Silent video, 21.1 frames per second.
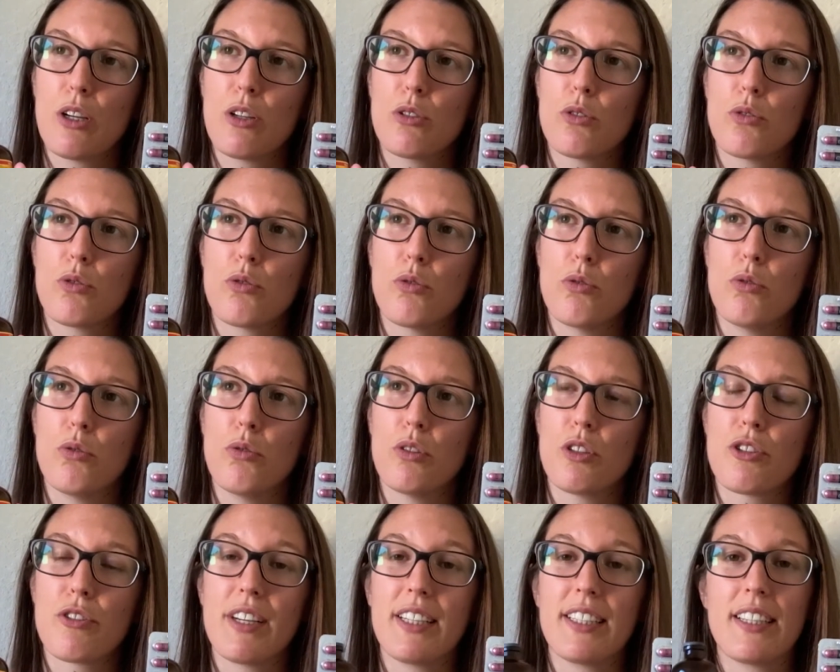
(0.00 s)
to
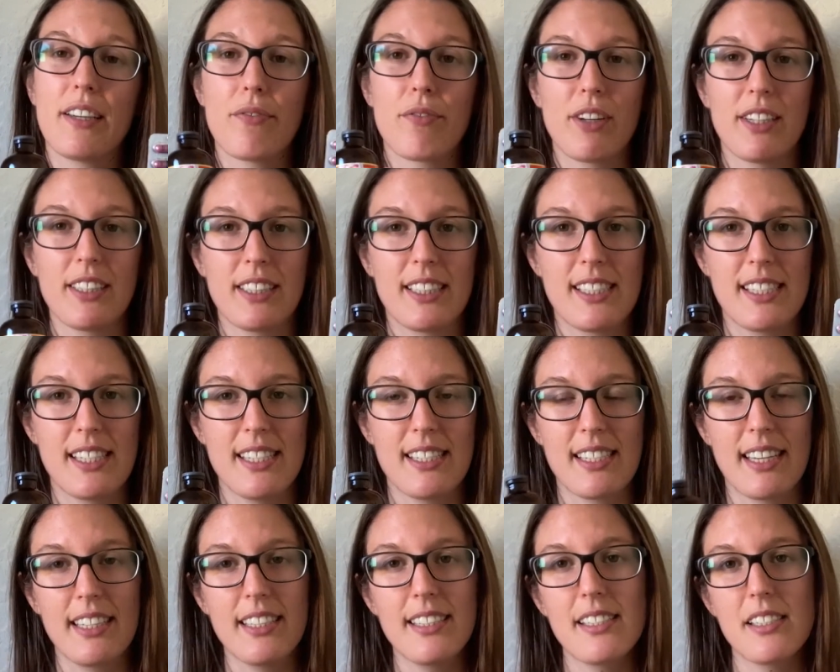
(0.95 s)
treat different
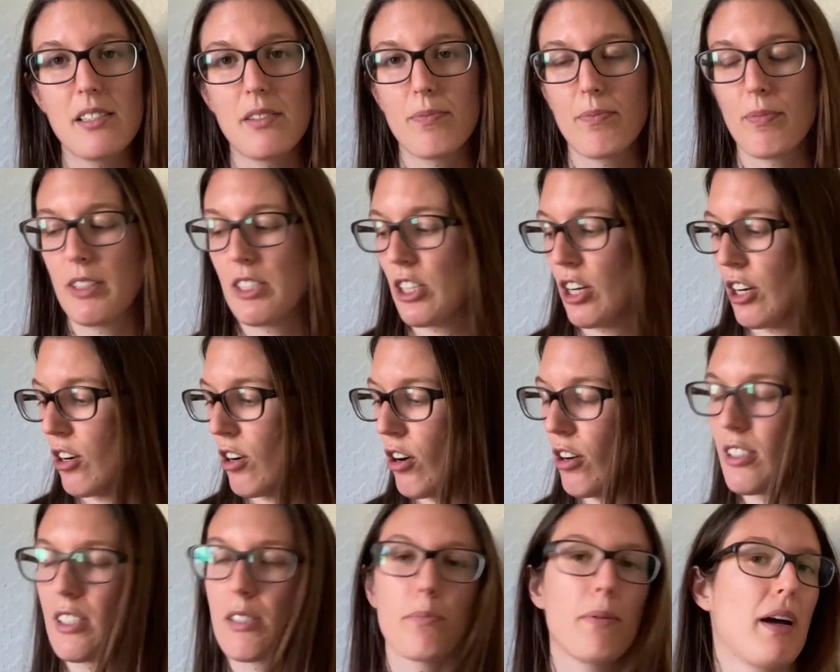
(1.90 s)
diseases which are
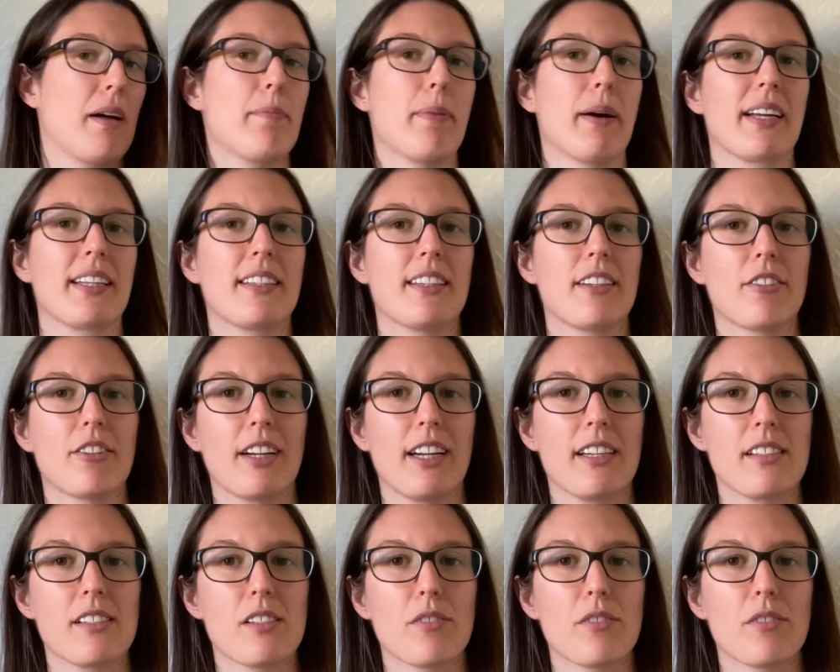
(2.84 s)
caused by bacteria.